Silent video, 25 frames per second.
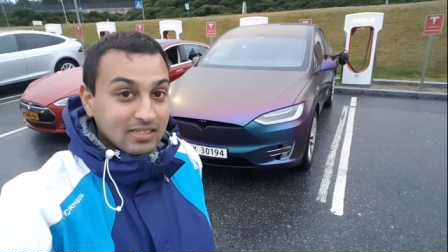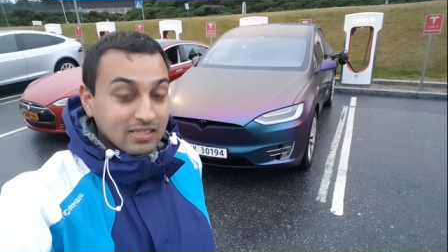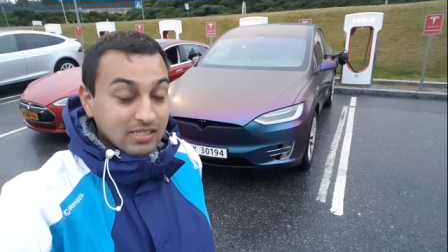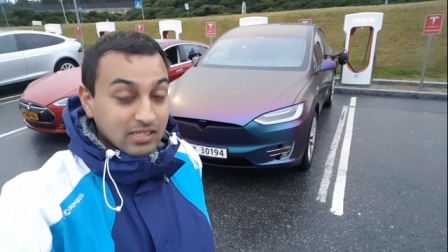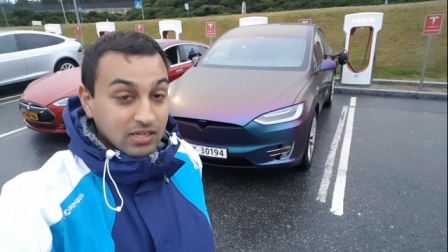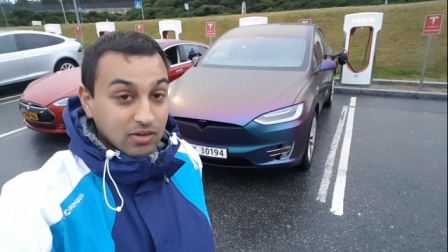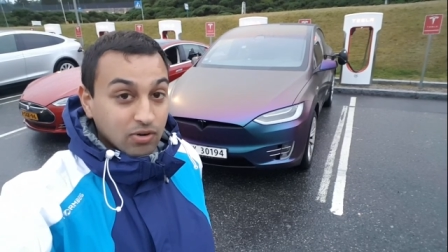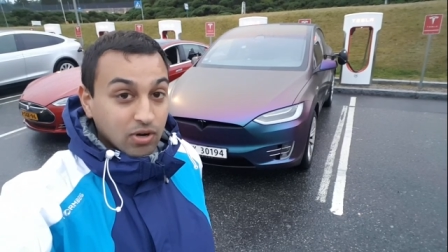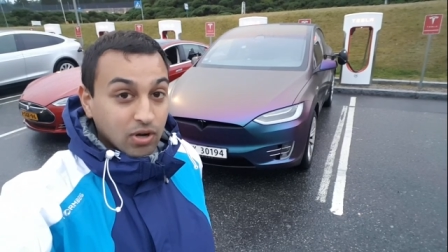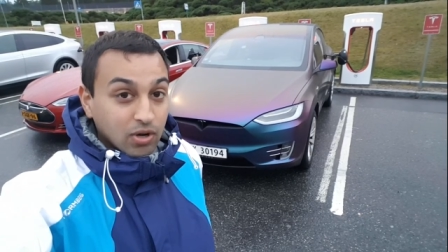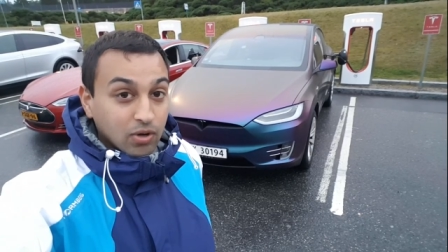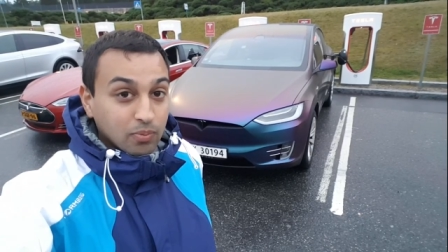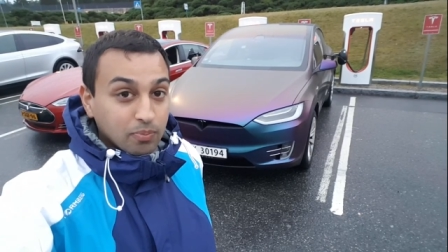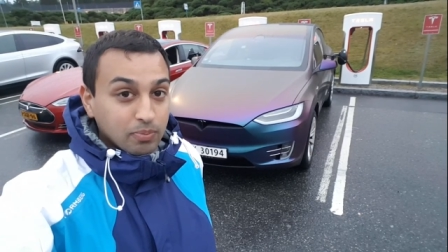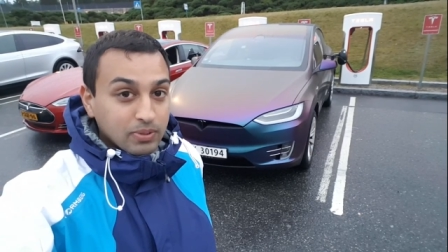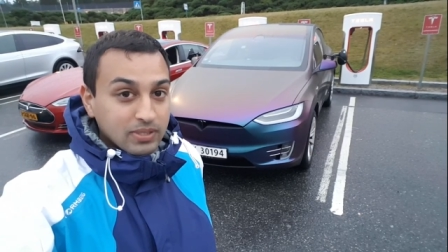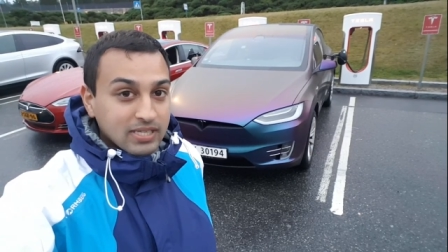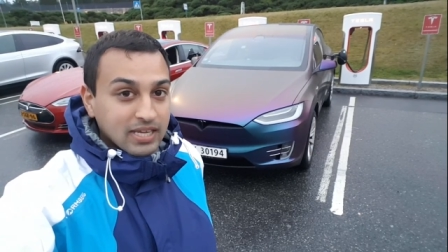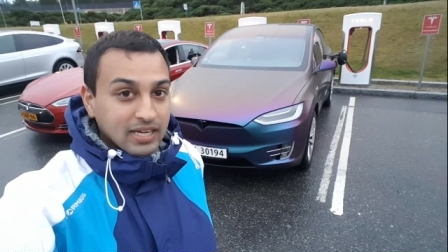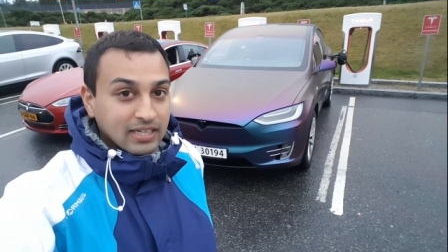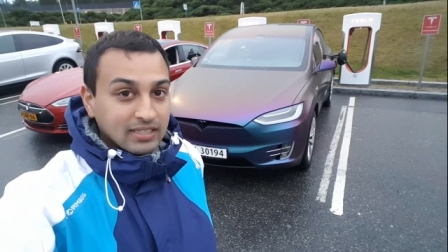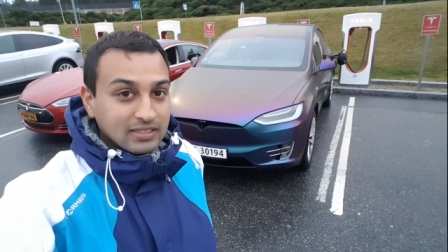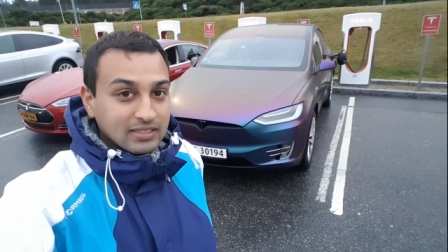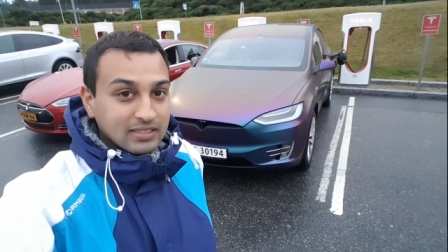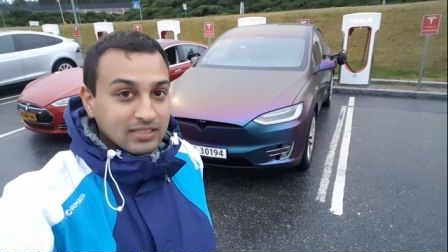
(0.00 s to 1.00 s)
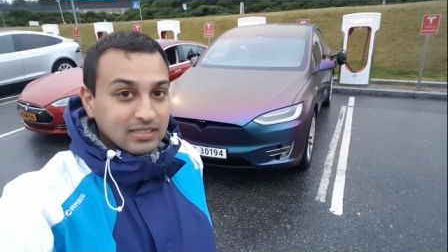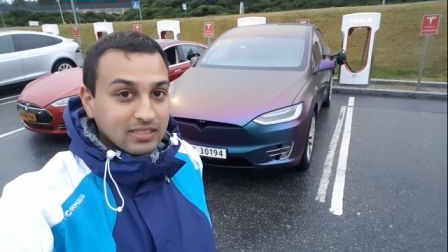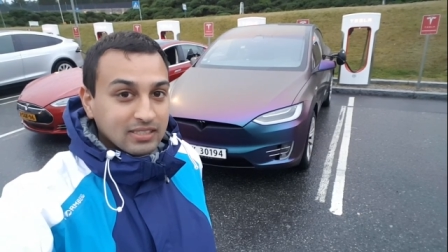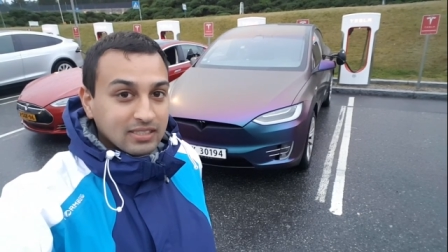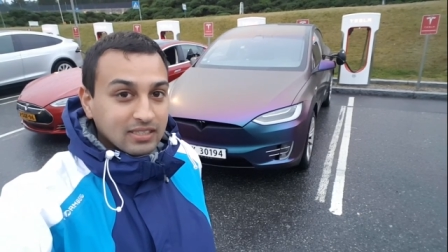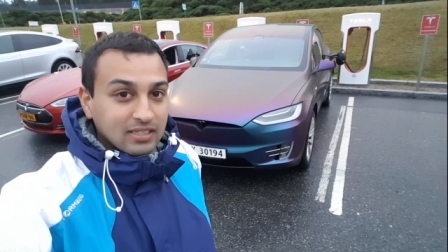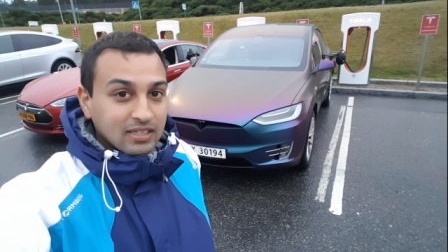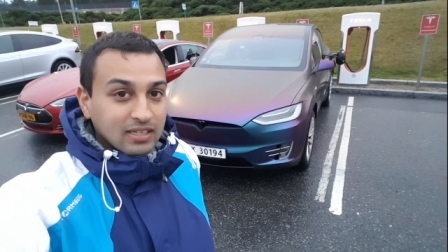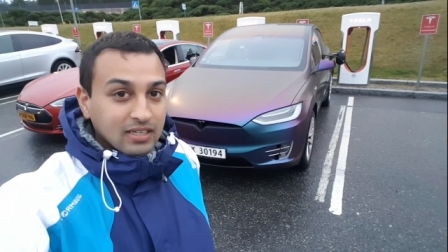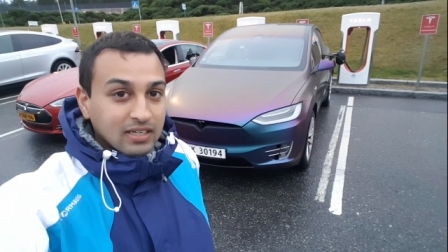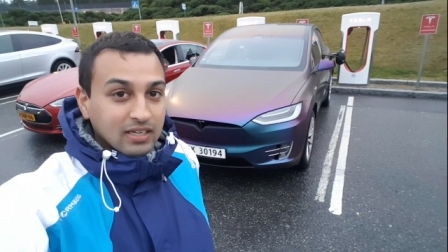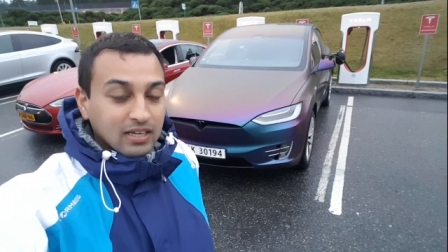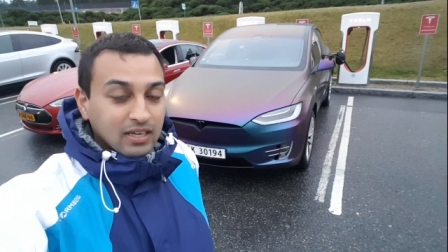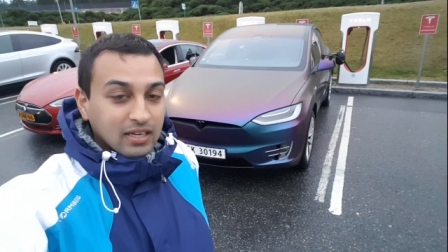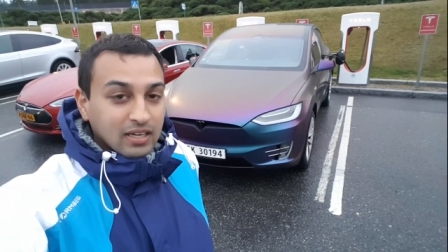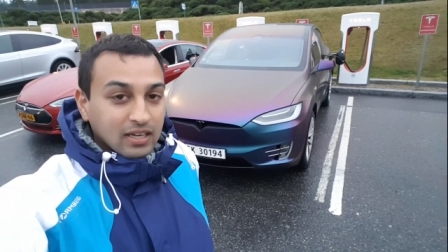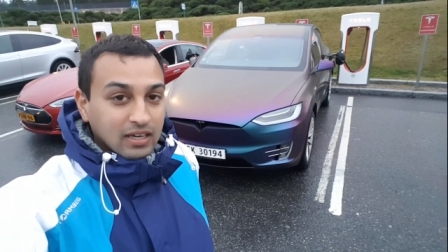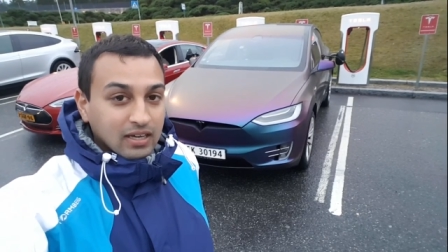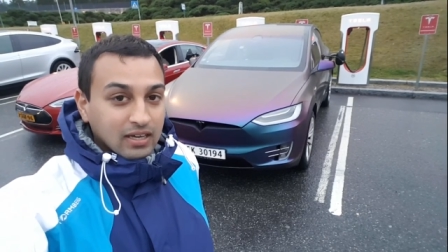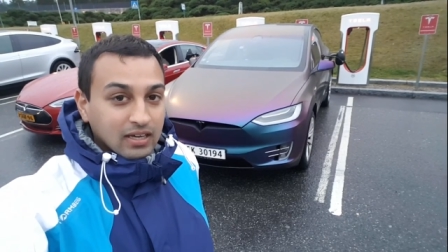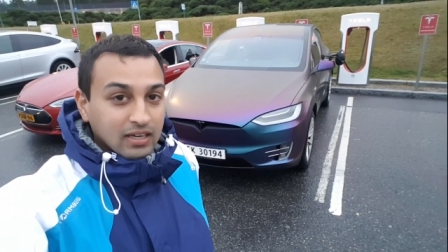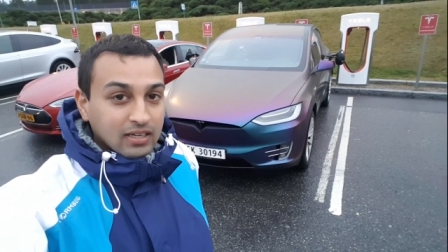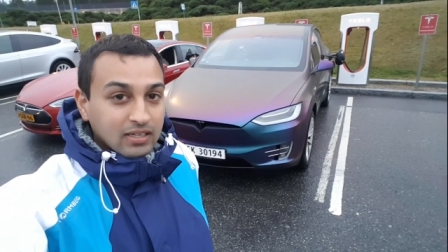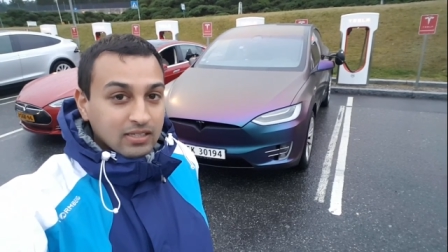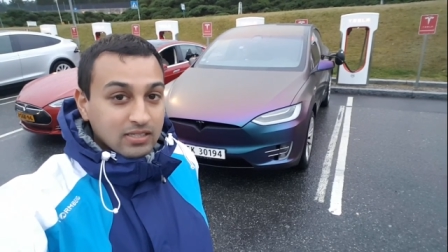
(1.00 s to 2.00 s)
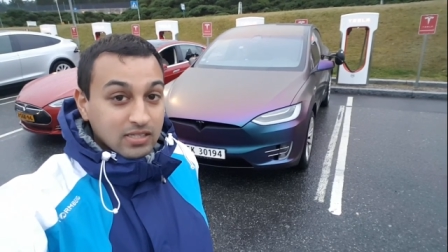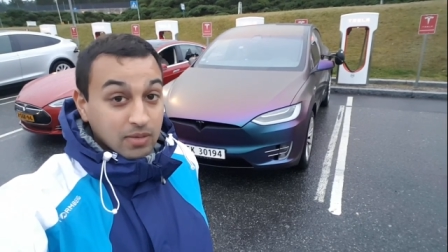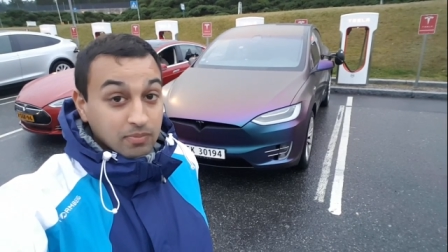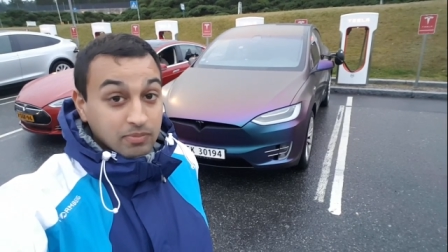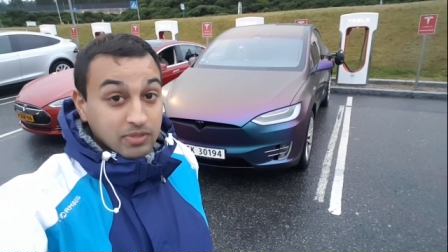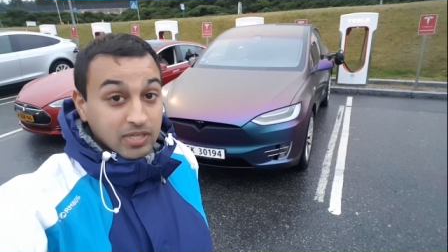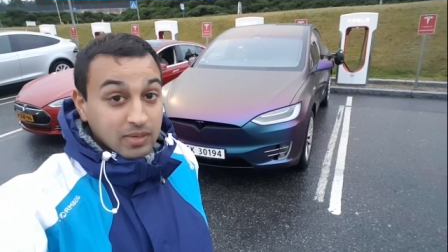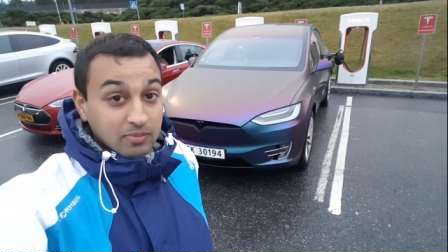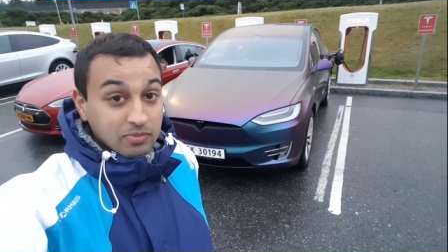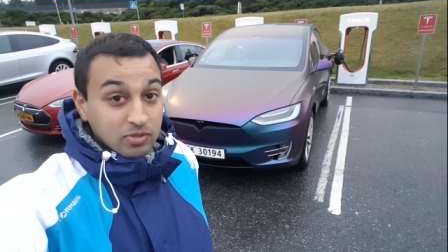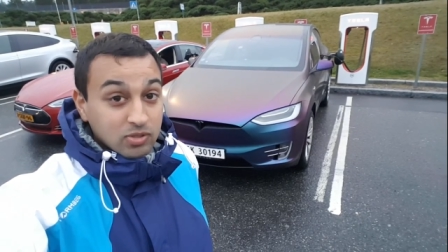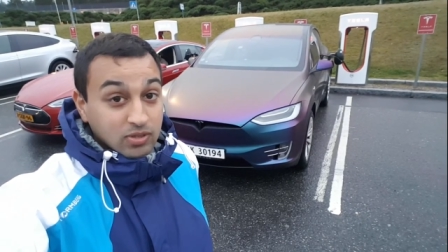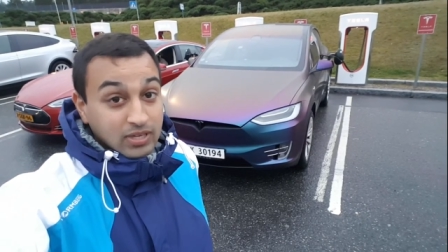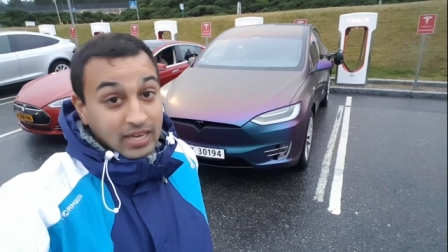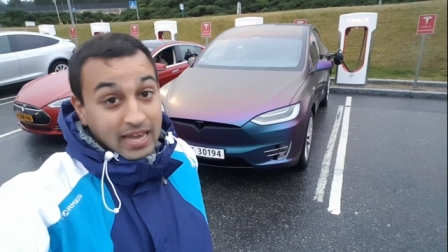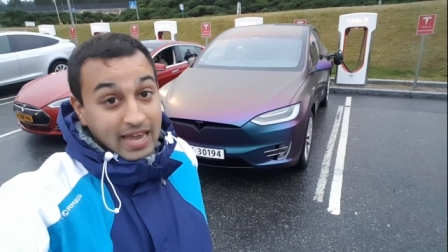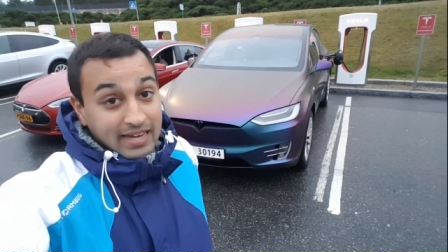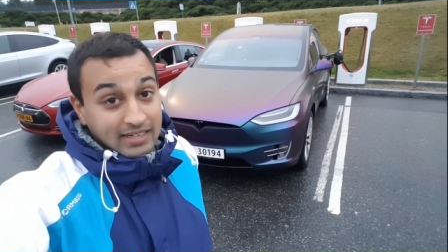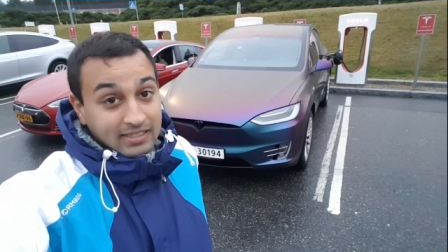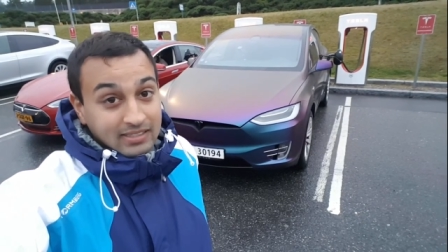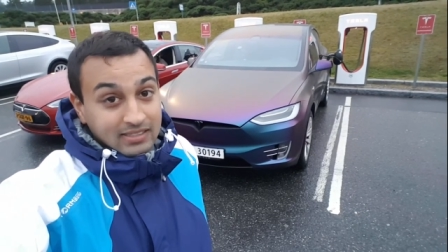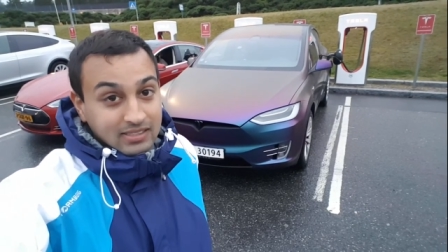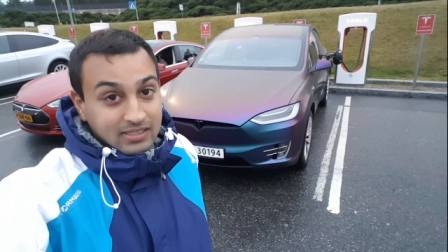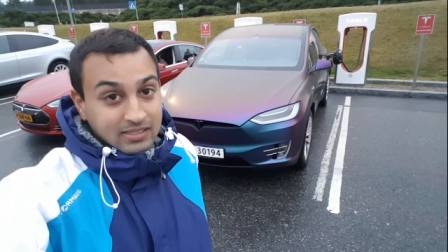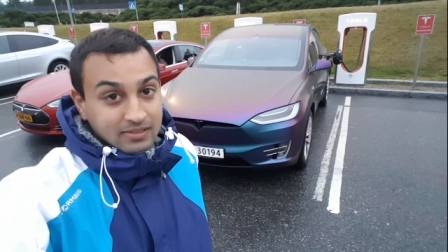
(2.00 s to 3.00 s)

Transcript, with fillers: 0%, sometimes you can't.